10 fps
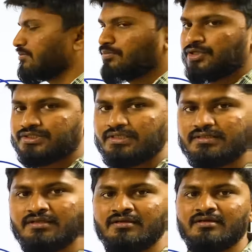based on
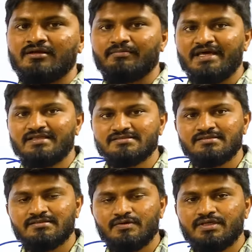their balance.
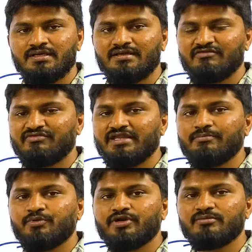Okay, if they're
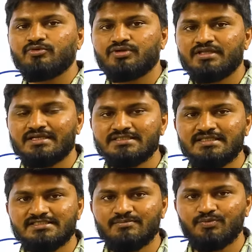importing more, they're
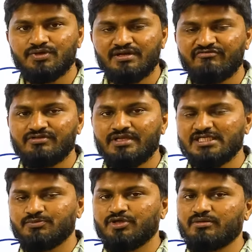considered as importer. If they're
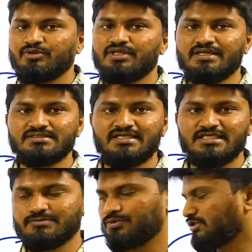exporting more, they're considered as
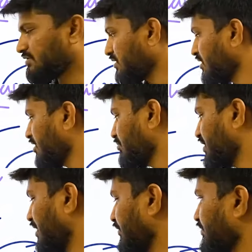exporters.
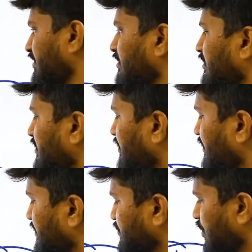But however,
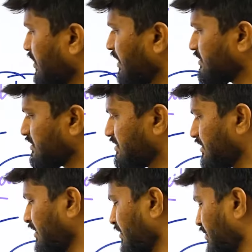it is not
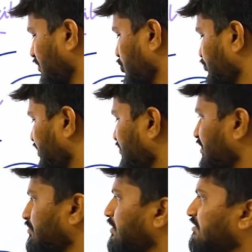necessary to be a
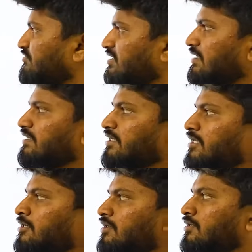member of the
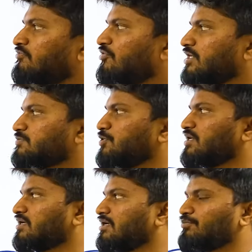country for
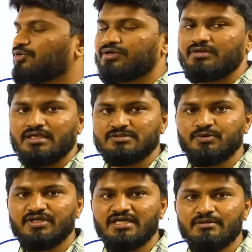exporting and
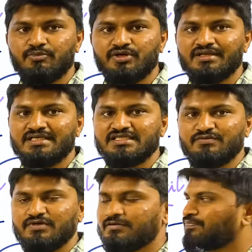importing rice
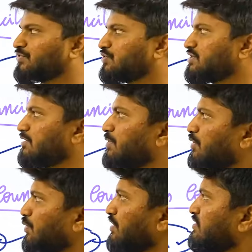and wheat. So
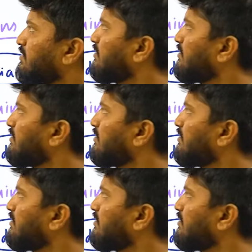statement 2 is